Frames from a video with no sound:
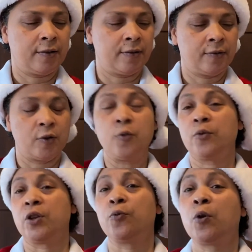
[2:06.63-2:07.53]
Oh,
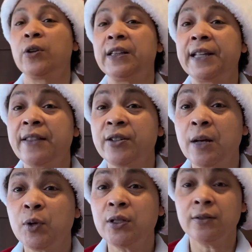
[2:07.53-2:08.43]
you rolled another
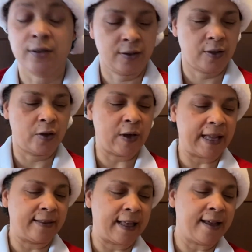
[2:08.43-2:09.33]
double. You
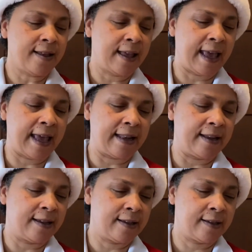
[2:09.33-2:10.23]
get the head.
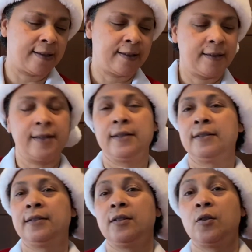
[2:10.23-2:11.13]

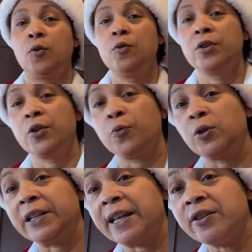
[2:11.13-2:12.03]
Oh, you roll
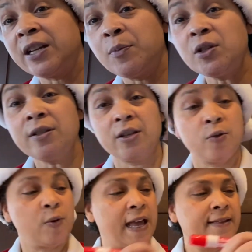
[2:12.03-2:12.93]
another double. You
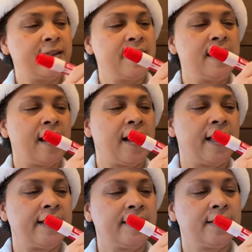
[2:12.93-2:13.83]
get the
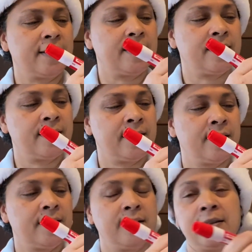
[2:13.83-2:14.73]
eyes.
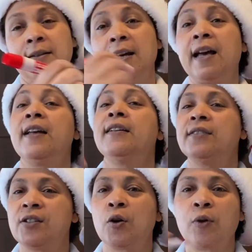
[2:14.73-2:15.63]
And
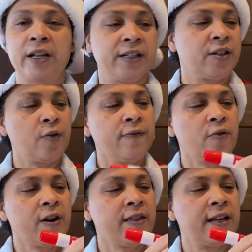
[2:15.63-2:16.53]
so on and so
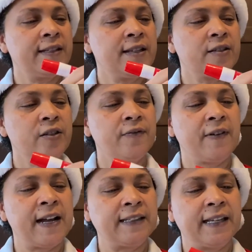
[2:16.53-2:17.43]
forth until you
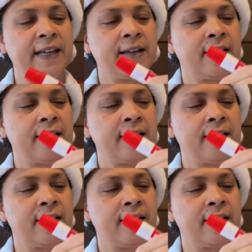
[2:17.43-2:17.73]
finally